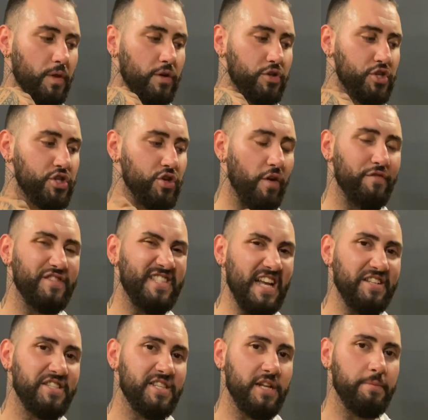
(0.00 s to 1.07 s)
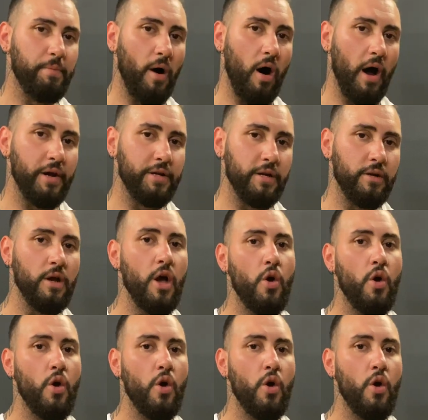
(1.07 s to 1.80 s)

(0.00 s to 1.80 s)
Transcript: soft density behind it,